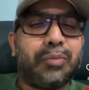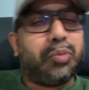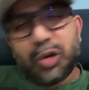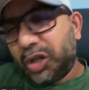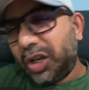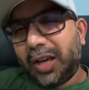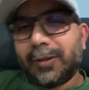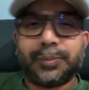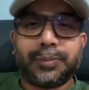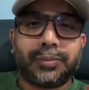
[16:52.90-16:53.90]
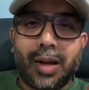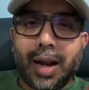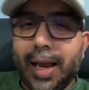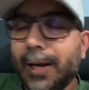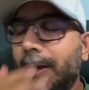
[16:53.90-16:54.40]
pushing,
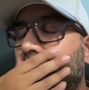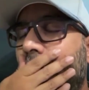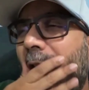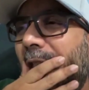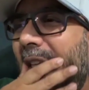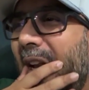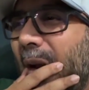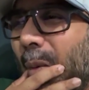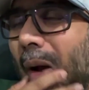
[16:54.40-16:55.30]
all right? And then at